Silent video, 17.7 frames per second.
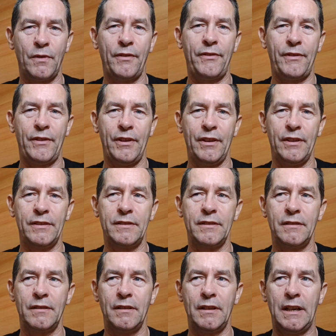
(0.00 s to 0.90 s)
a third
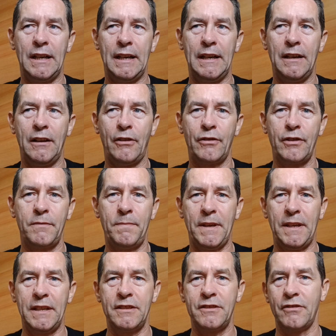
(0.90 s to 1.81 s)

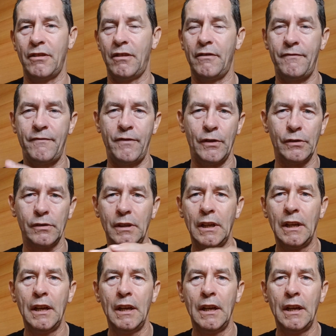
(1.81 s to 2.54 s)
occupation or full,